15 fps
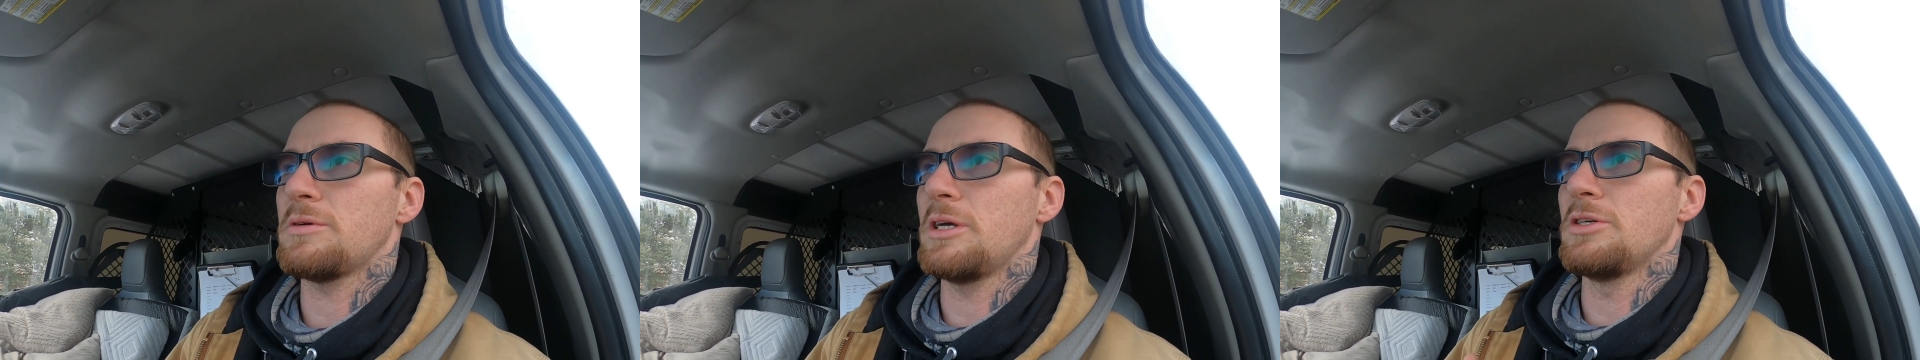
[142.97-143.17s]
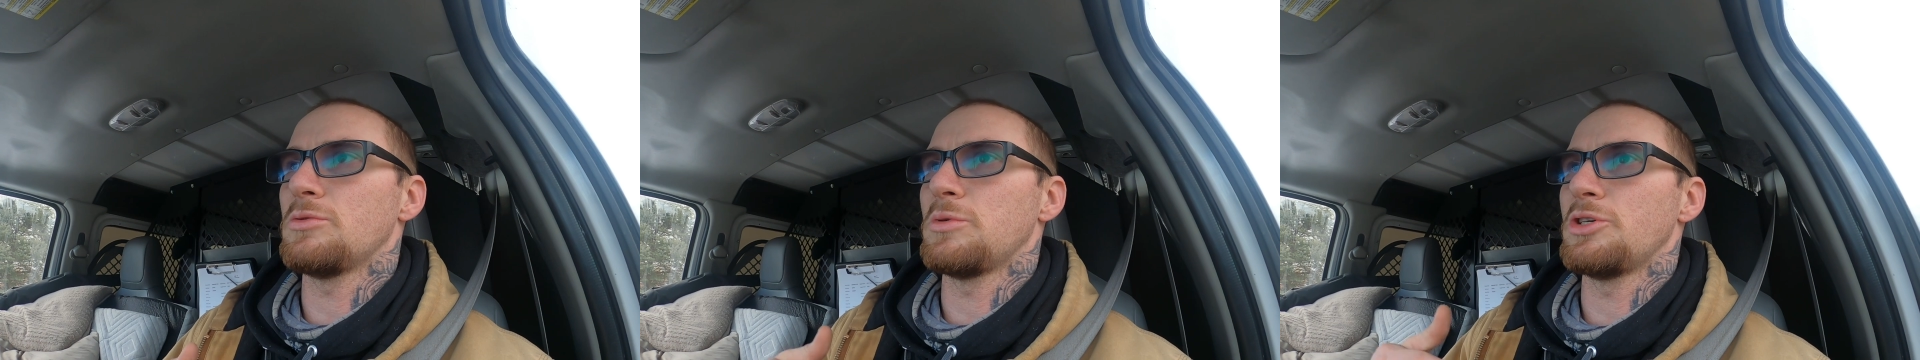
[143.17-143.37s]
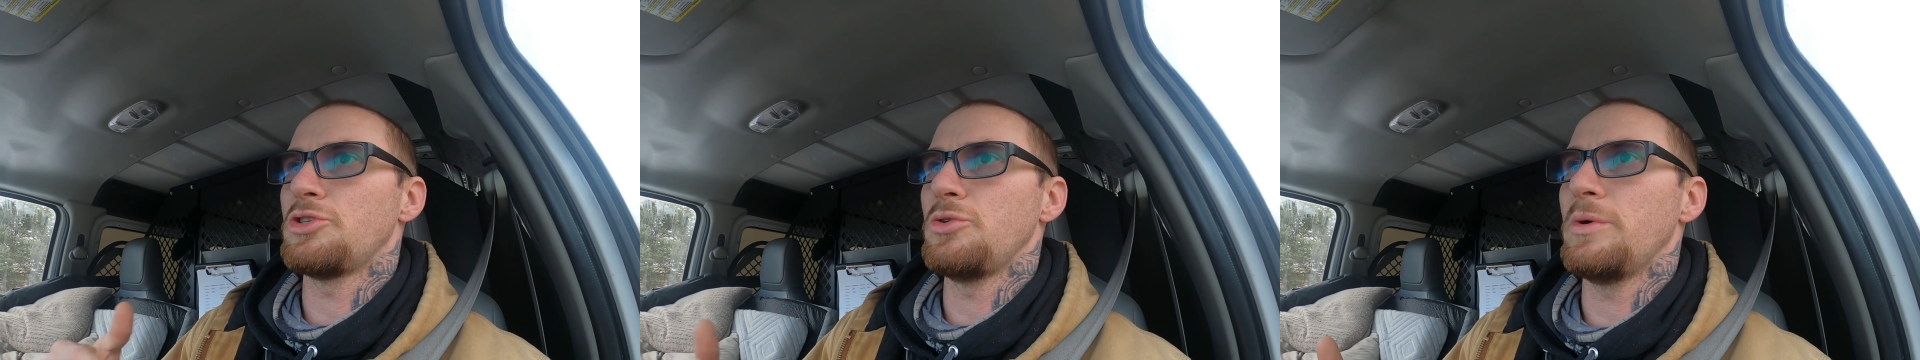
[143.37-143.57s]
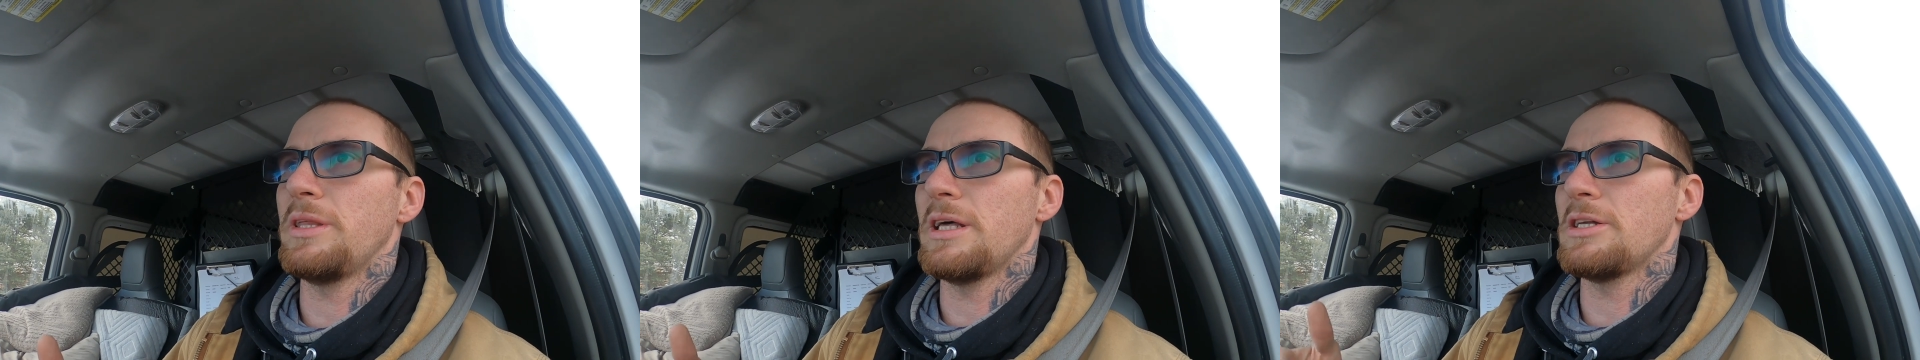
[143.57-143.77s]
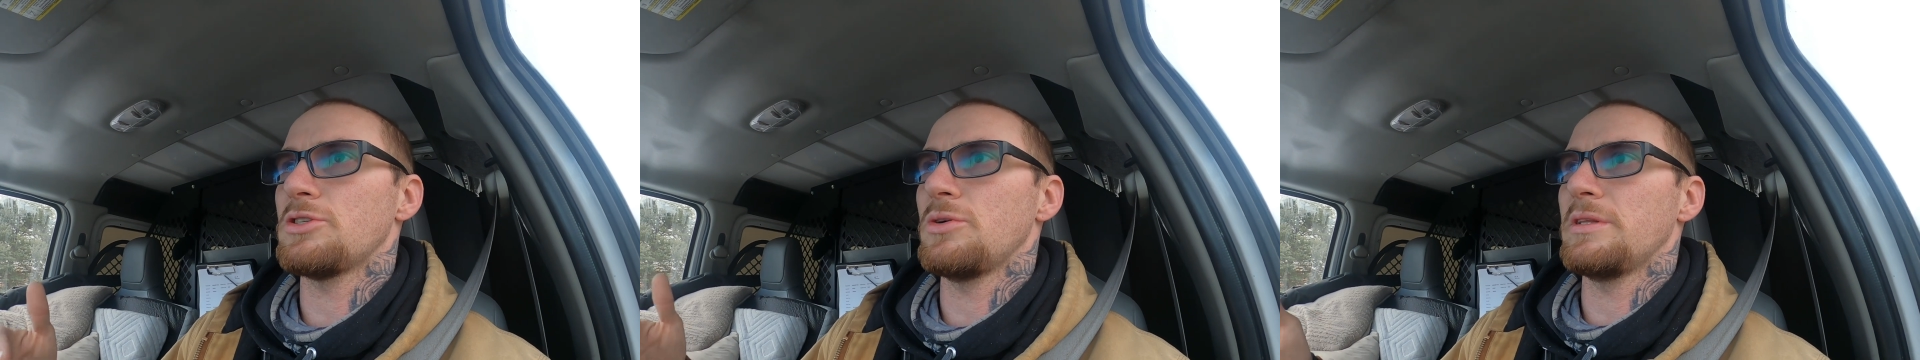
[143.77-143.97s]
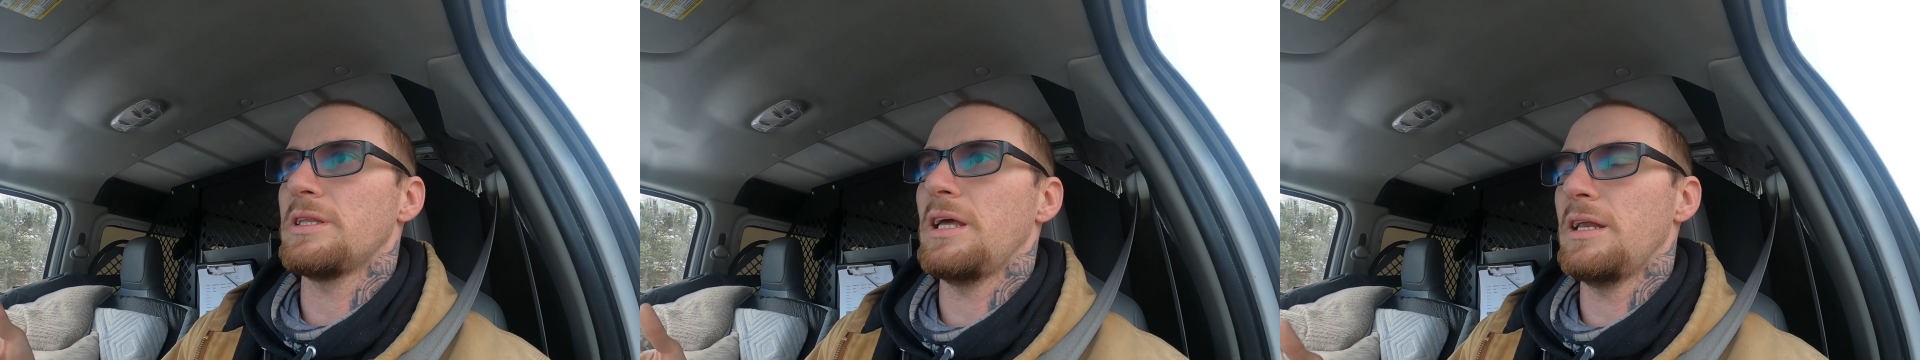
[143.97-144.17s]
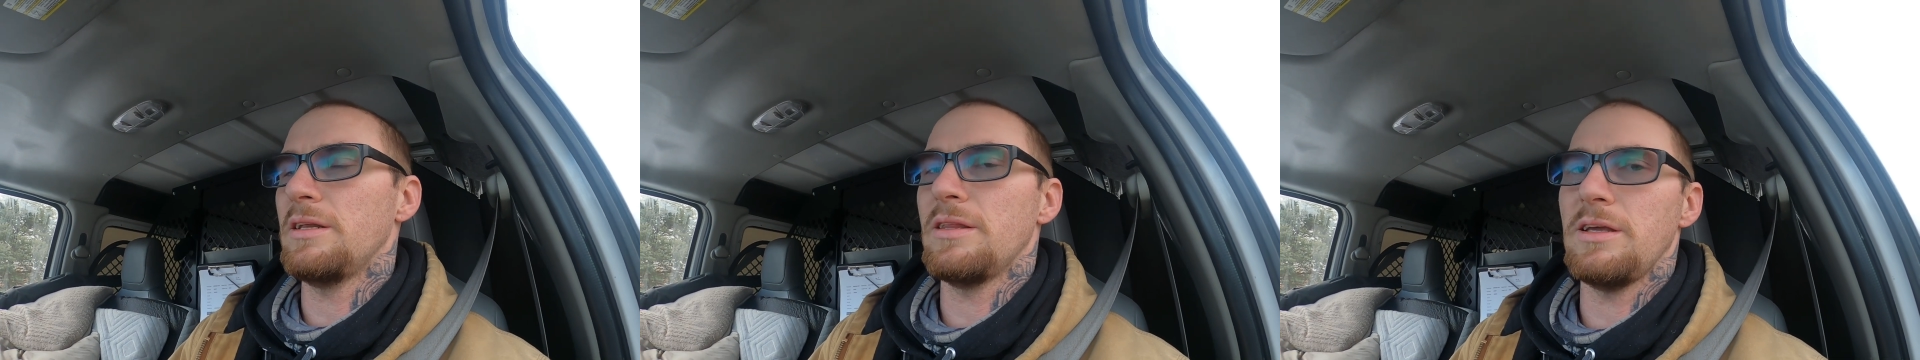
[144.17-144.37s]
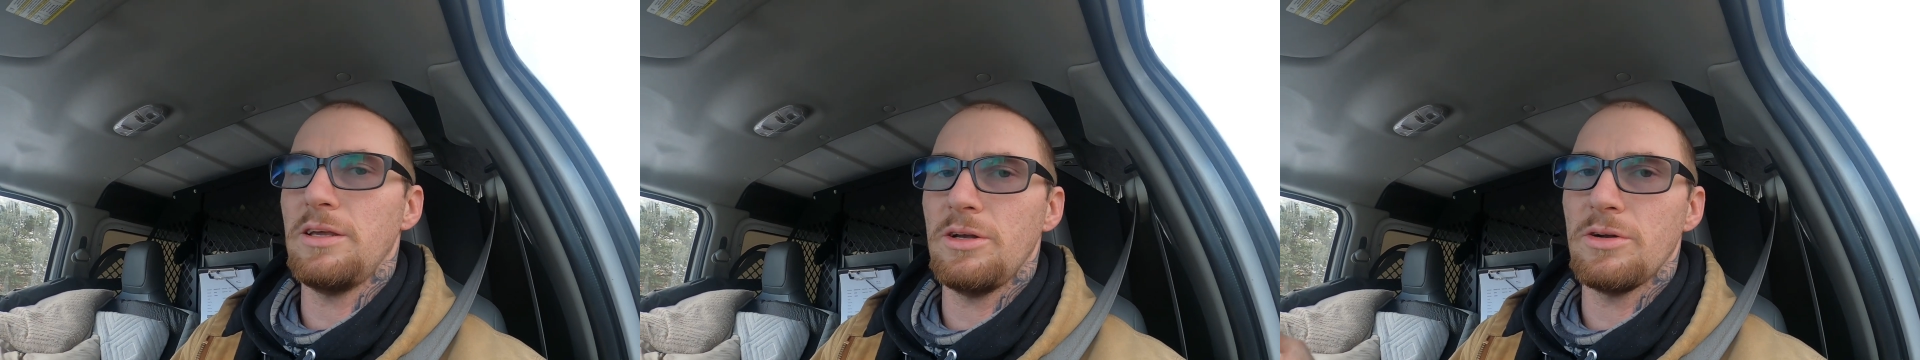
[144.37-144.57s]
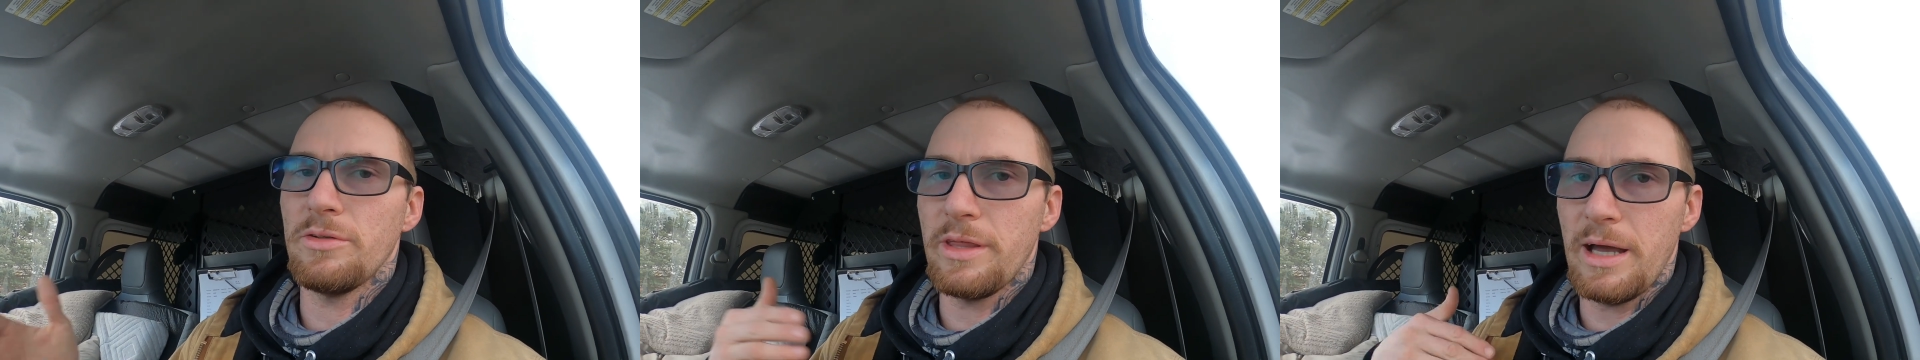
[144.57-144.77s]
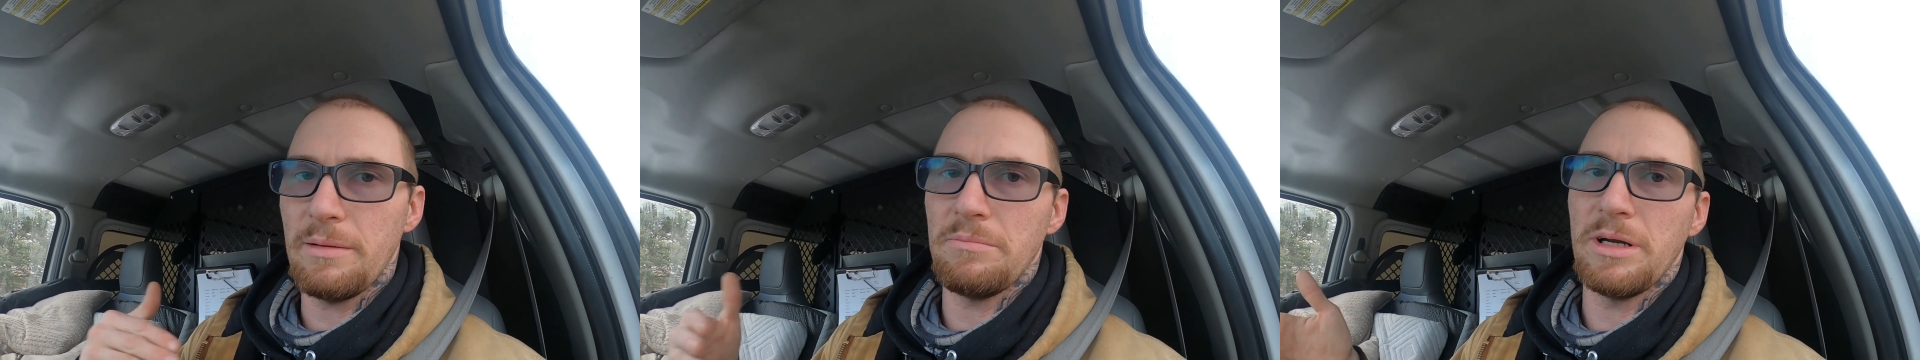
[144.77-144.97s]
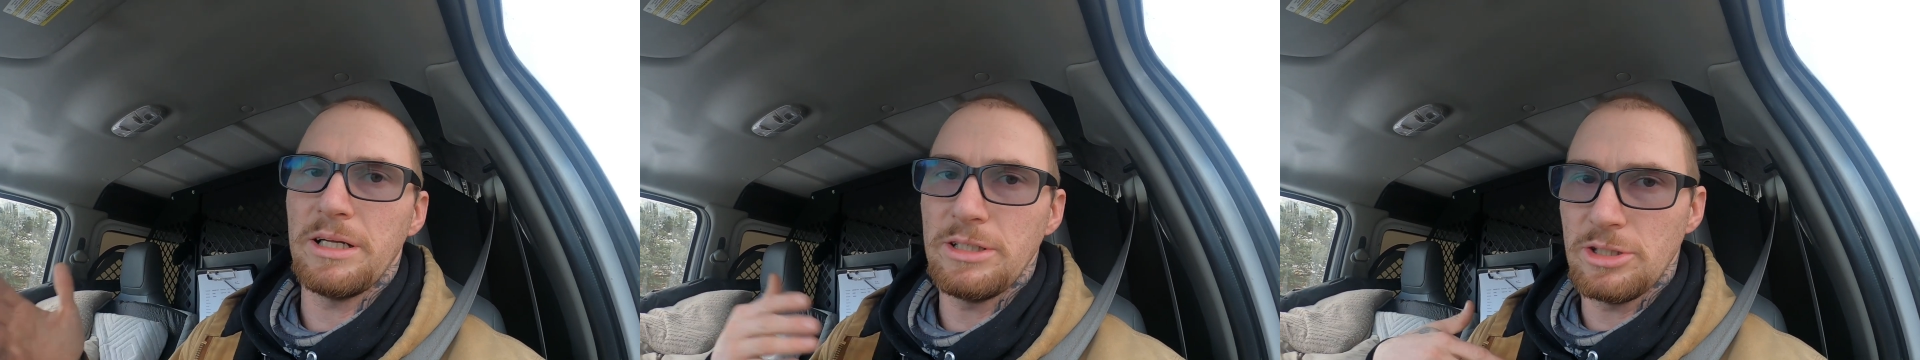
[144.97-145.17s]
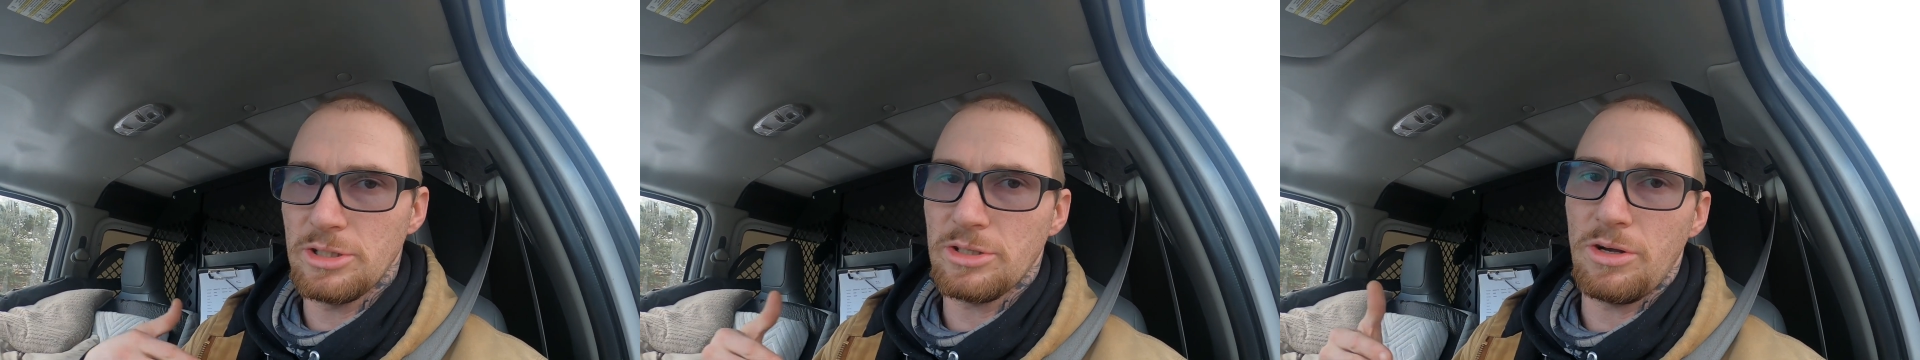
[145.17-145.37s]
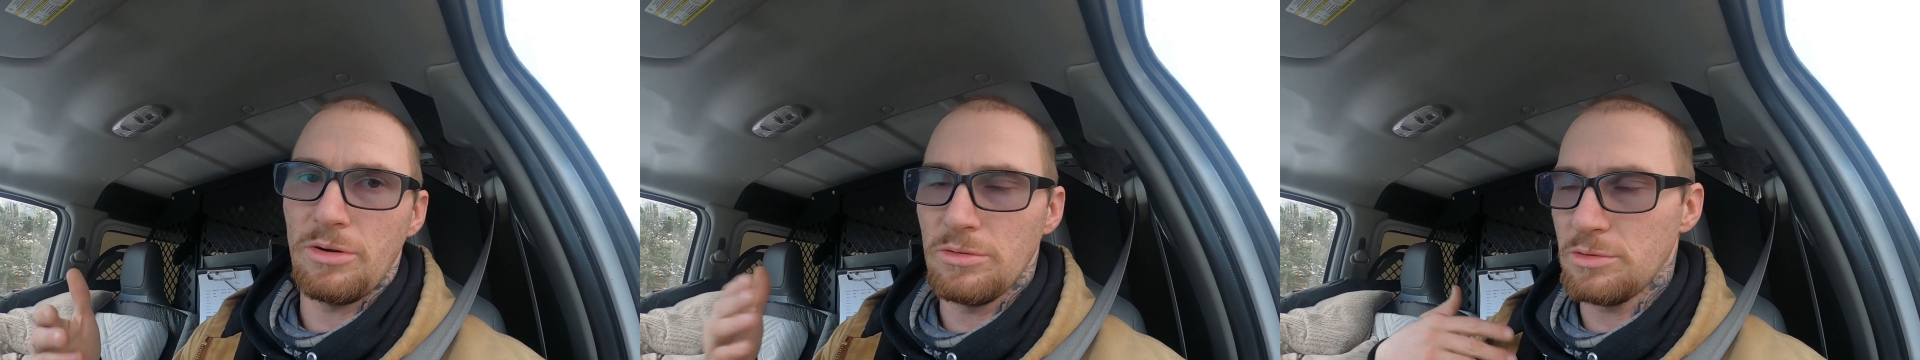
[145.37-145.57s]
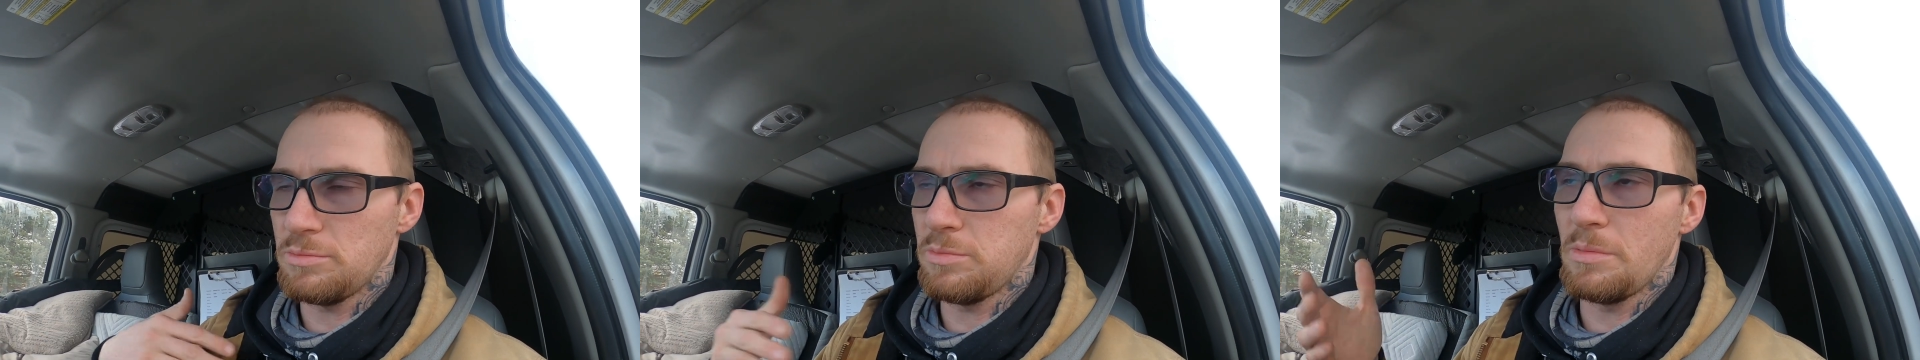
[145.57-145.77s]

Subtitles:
because we're doing that so at the end of the year, that money just goes,